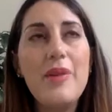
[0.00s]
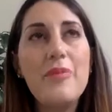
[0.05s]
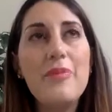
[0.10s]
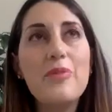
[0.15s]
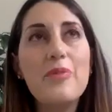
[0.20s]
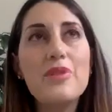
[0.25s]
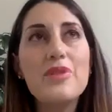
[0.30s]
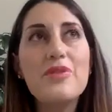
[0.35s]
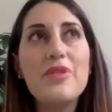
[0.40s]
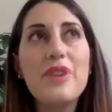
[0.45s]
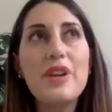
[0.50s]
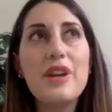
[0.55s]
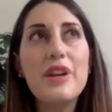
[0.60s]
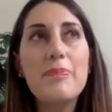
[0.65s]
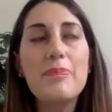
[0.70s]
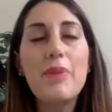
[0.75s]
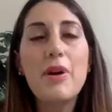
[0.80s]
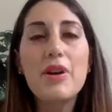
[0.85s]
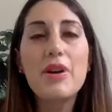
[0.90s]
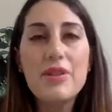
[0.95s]
was
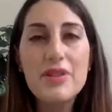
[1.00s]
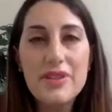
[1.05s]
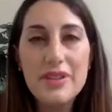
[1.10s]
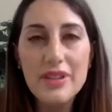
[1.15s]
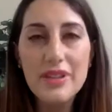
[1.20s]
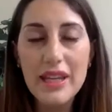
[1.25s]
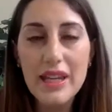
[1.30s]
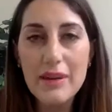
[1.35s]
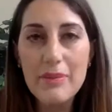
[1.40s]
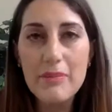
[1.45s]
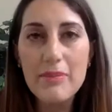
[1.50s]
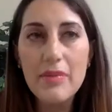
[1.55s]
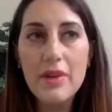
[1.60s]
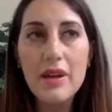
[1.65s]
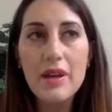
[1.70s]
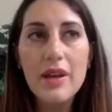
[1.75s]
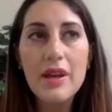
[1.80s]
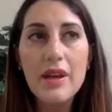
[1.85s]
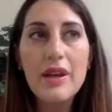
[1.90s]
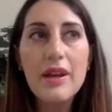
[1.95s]
very personally
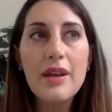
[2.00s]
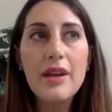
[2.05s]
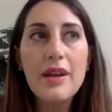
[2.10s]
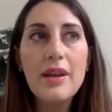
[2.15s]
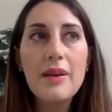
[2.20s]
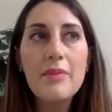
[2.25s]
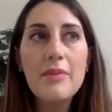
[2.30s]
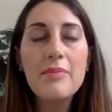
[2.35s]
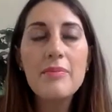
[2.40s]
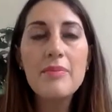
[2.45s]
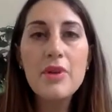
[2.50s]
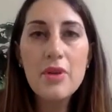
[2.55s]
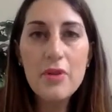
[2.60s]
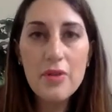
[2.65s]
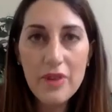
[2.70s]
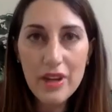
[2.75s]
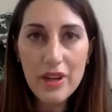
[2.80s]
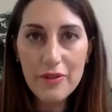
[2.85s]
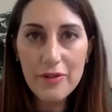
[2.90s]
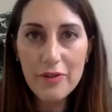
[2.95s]

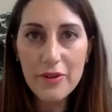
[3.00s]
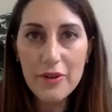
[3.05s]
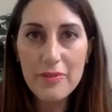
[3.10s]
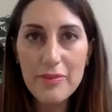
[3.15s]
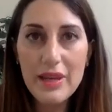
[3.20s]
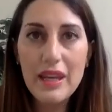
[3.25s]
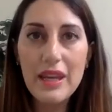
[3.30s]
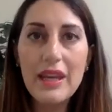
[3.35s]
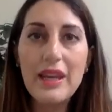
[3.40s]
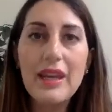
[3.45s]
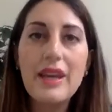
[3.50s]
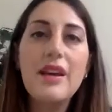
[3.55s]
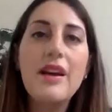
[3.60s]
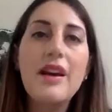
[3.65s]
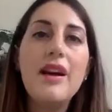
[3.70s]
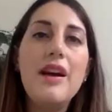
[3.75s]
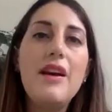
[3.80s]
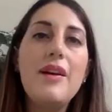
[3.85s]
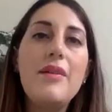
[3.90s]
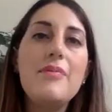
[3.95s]
moving for me,
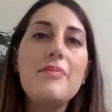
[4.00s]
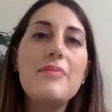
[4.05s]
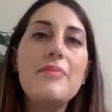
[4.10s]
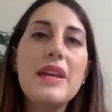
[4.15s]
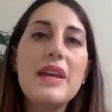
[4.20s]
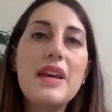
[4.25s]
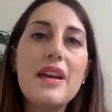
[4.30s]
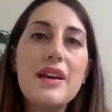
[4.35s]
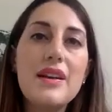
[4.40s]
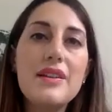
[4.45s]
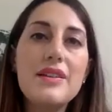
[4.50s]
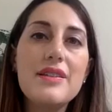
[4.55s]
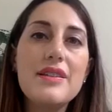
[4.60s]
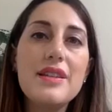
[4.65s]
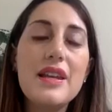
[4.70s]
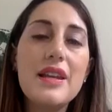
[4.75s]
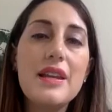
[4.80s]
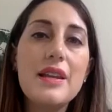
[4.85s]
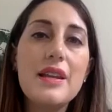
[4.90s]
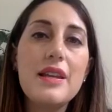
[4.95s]
because
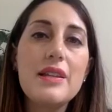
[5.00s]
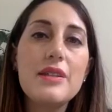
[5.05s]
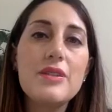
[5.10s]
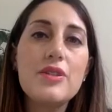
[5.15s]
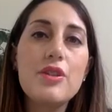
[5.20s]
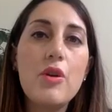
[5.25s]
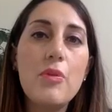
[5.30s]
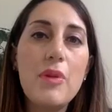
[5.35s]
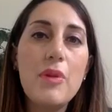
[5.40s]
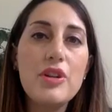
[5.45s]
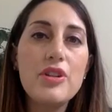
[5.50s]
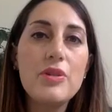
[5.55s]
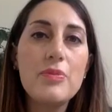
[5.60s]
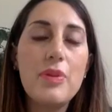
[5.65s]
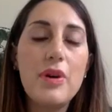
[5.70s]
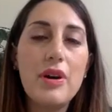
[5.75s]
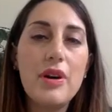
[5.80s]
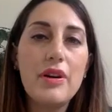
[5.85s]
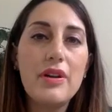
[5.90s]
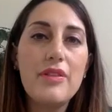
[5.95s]
it is so much a
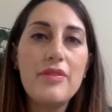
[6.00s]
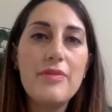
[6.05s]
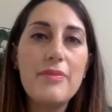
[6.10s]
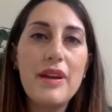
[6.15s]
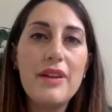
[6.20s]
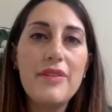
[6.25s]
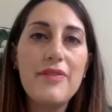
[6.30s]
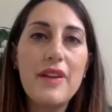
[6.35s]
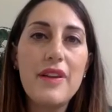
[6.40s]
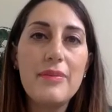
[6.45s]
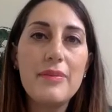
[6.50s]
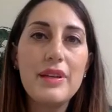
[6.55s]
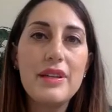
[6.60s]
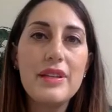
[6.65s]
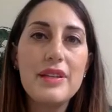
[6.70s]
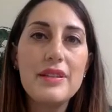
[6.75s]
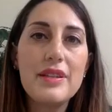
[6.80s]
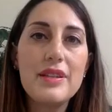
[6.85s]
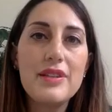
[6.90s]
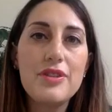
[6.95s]
part of my
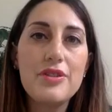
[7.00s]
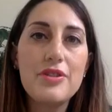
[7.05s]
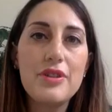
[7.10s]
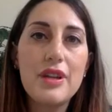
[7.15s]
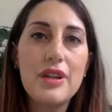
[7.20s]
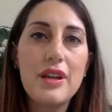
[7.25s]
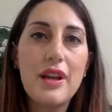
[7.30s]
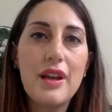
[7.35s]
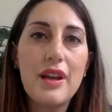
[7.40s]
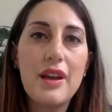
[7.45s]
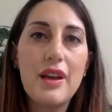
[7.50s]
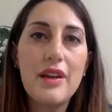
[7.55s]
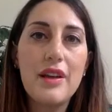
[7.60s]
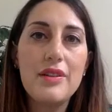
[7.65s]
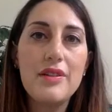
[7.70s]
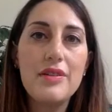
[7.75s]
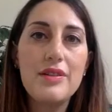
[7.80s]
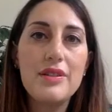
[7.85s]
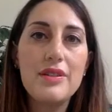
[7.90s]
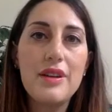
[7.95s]
family's history and
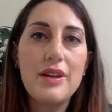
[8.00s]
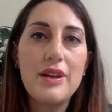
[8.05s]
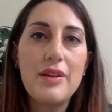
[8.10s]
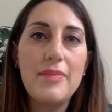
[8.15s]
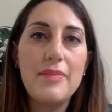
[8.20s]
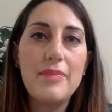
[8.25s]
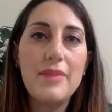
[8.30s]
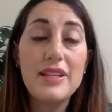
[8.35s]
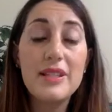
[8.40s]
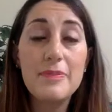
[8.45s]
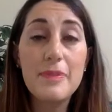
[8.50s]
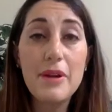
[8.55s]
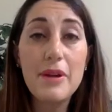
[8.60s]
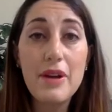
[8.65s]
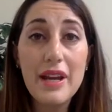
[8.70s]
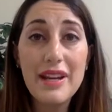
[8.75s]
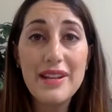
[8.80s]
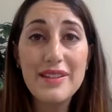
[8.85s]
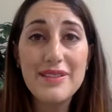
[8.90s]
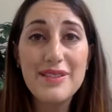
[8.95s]

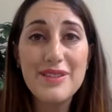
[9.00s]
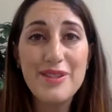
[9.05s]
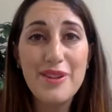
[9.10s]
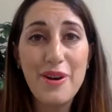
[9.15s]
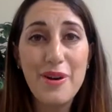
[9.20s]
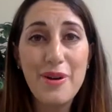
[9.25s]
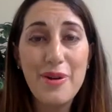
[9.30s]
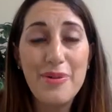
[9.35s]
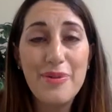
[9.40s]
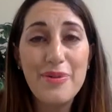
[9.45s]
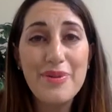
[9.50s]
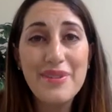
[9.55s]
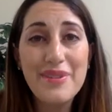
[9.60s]
experience. So